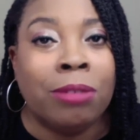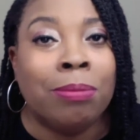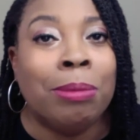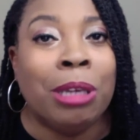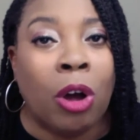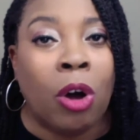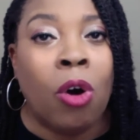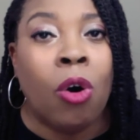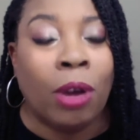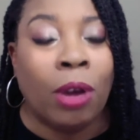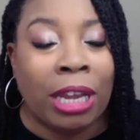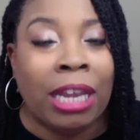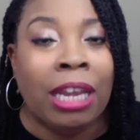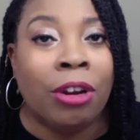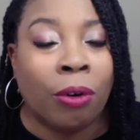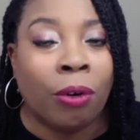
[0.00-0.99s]
be all
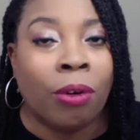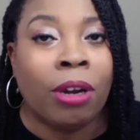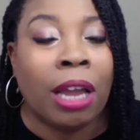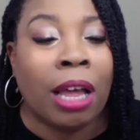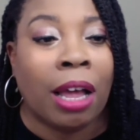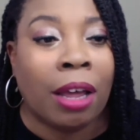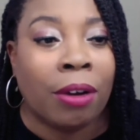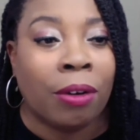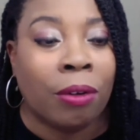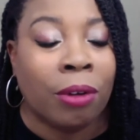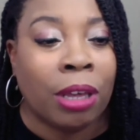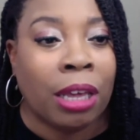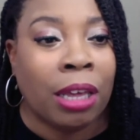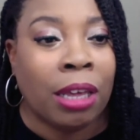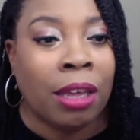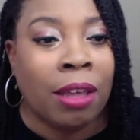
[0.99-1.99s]
in or not.
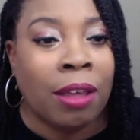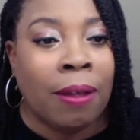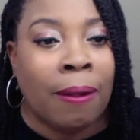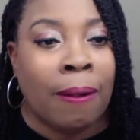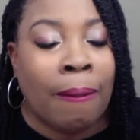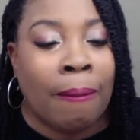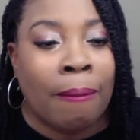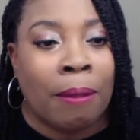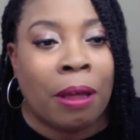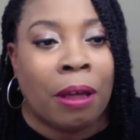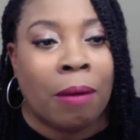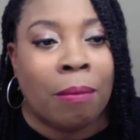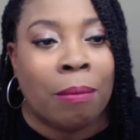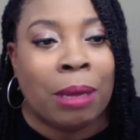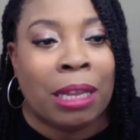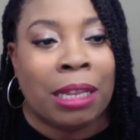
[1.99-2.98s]
Okay.
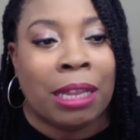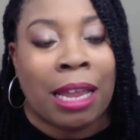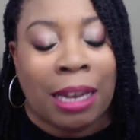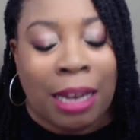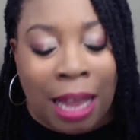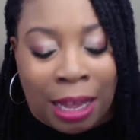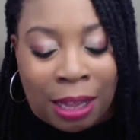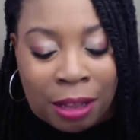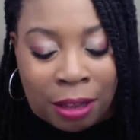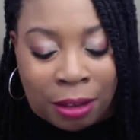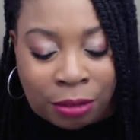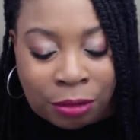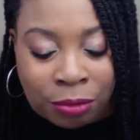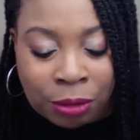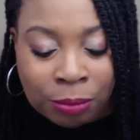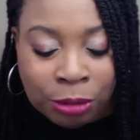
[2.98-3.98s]
Um, and and that
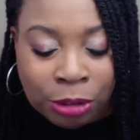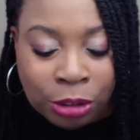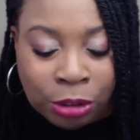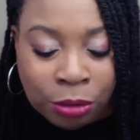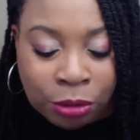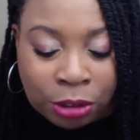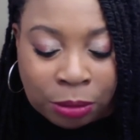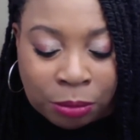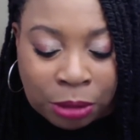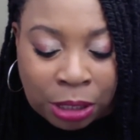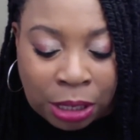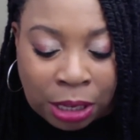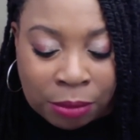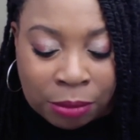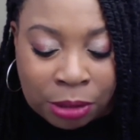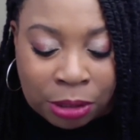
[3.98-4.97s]
comes from too
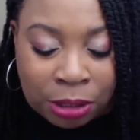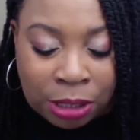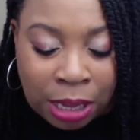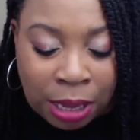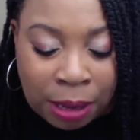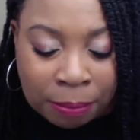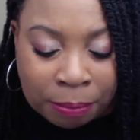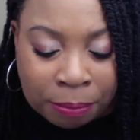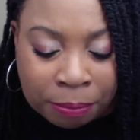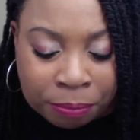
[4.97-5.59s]
sometimes is that